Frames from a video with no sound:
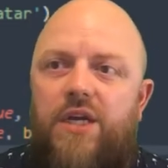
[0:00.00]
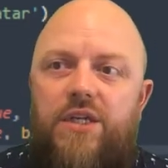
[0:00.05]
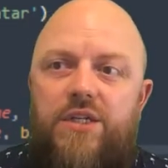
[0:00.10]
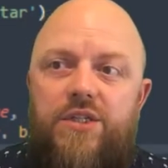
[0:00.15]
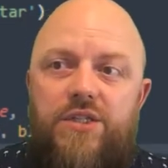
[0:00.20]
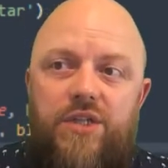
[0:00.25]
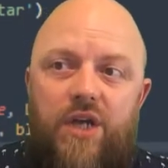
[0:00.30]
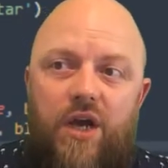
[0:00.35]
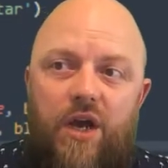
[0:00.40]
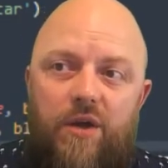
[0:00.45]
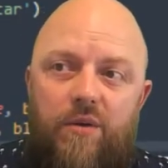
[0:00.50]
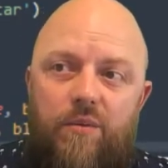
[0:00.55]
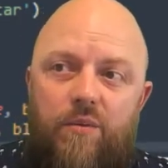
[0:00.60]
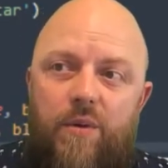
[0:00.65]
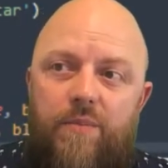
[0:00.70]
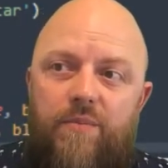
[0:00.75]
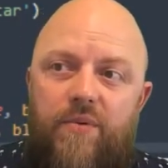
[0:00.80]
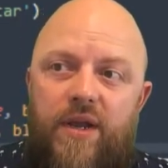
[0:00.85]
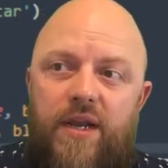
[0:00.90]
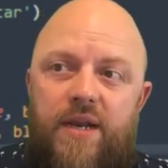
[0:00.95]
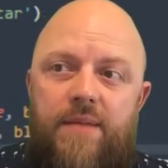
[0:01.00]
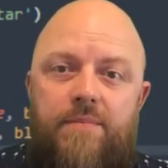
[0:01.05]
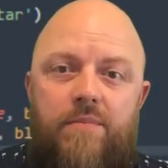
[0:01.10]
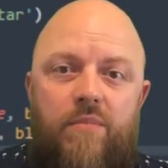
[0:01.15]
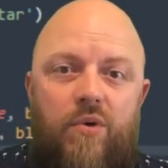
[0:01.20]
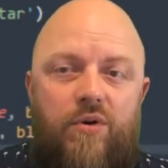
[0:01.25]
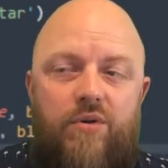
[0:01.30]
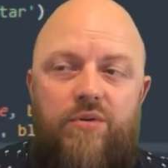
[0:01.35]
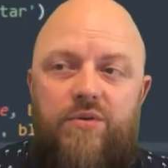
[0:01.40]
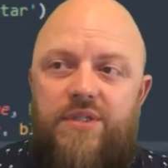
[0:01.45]
So we're bringing in
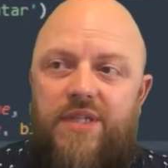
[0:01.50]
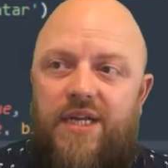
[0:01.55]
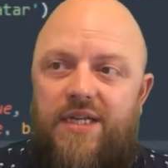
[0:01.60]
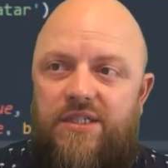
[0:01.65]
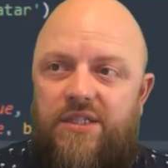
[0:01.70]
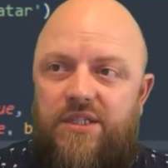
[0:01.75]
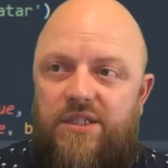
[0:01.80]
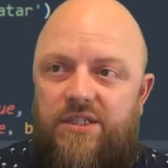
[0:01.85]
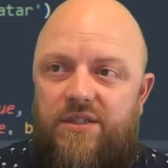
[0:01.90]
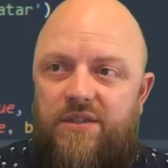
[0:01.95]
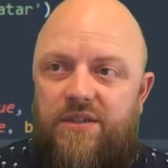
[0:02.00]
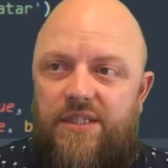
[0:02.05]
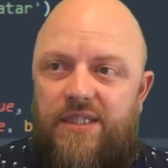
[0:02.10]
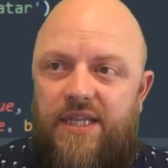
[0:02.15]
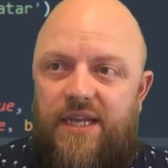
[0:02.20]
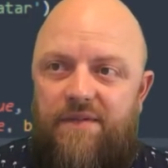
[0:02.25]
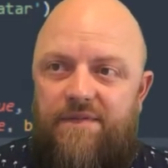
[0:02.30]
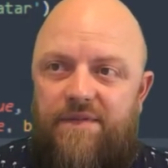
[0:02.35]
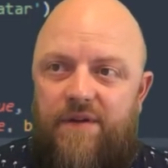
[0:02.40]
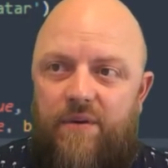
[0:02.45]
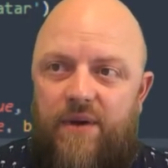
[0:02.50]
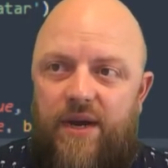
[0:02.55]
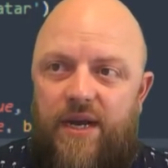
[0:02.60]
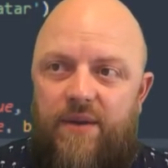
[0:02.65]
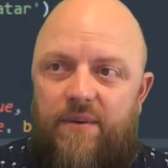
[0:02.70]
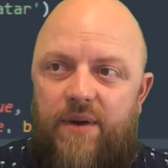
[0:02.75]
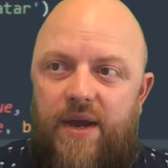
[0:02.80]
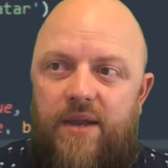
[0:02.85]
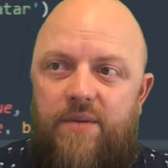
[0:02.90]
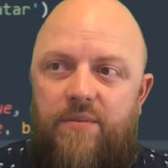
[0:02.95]
models. That's just on default
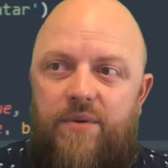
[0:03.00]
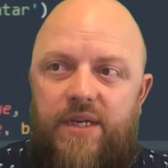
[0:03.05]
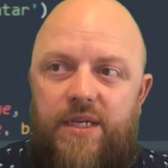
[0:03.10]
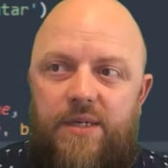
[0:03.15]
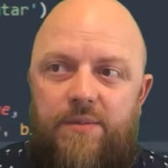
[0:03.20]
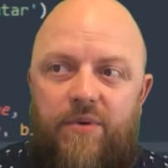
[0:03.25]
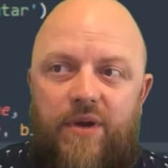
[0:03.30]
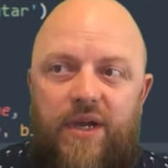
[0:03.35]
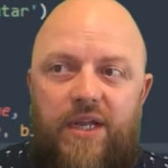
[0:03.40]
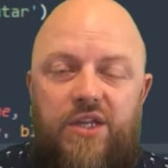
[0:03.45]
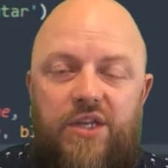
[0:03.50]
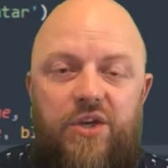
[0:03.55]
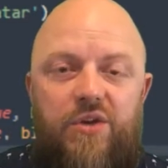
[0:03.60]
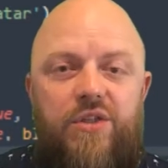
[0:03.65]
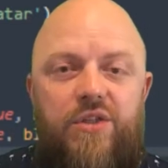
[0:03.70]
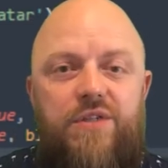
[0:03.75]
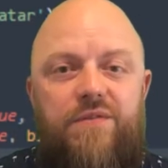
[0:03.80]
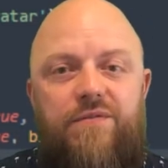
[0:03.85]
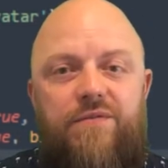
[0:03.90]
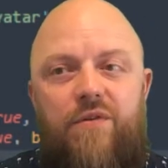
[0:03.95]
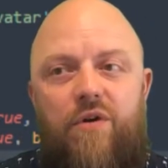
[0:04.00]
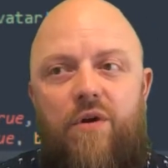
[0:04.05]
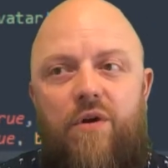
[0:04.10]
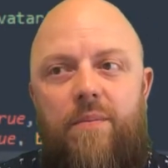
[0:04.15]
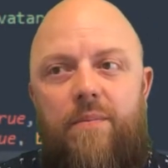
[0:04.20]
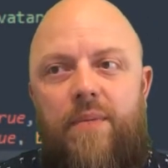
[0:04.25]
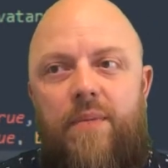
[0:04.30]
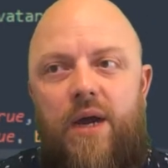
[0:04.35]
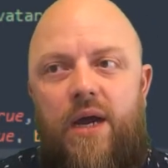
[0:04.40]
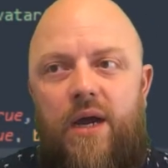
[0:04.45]
anyway. We need to bring in user
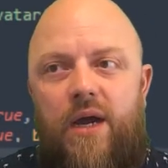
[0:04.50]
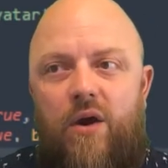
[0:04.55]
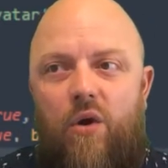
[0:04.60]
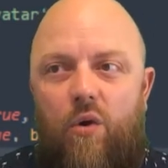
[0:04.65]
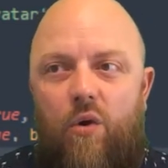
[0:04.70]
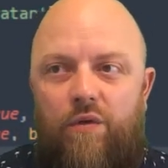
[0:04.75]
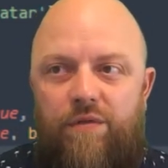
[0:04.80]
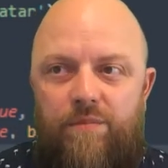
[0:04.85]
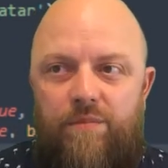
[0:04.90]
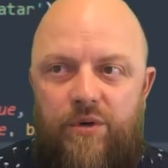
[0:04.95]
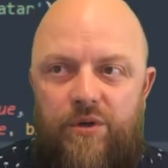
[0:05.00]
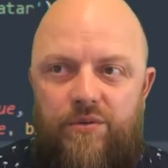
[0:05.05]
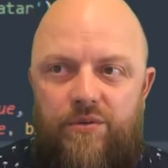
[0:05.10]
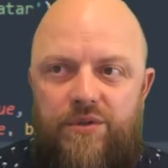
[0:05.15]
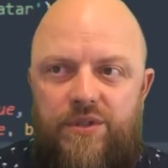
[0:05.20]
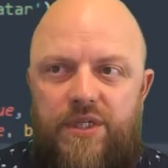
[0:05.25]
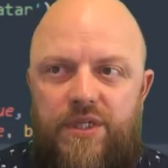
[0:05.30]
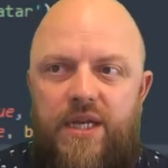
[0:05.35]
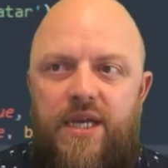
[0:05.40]
from auth models.